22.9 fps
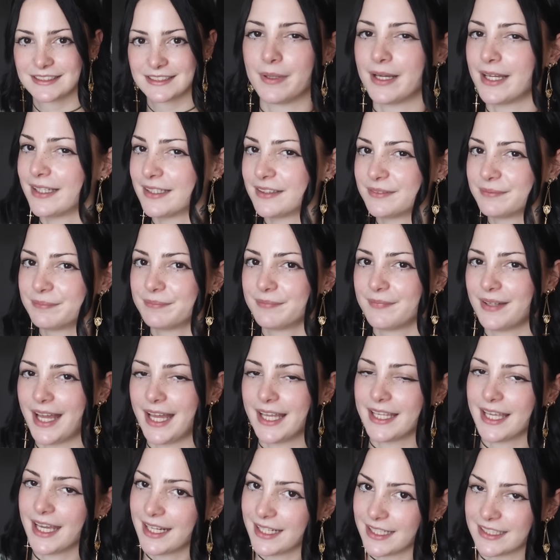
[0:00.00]
But I
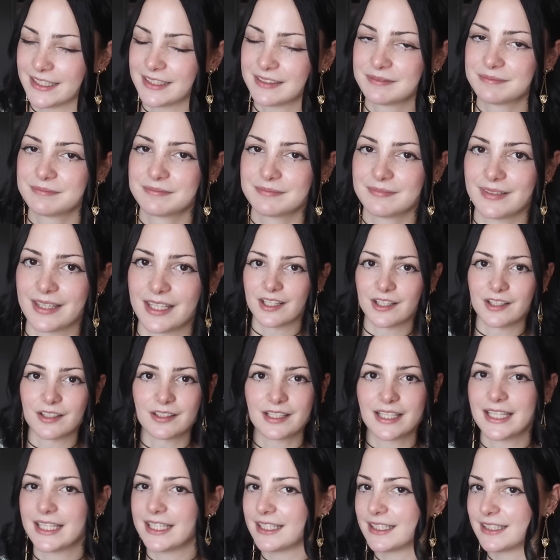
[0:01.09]
get it. They're
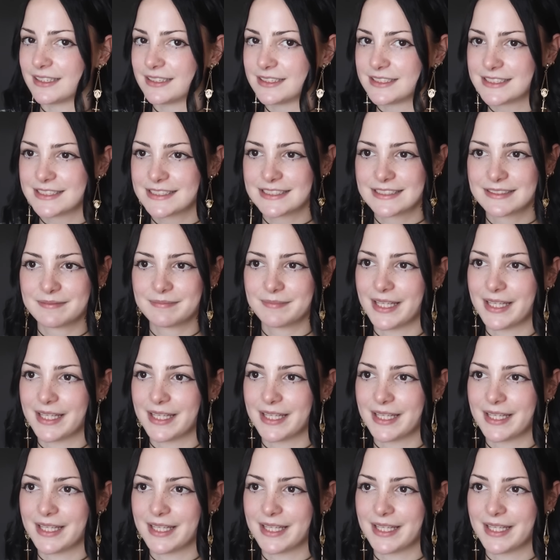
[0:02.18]
kids.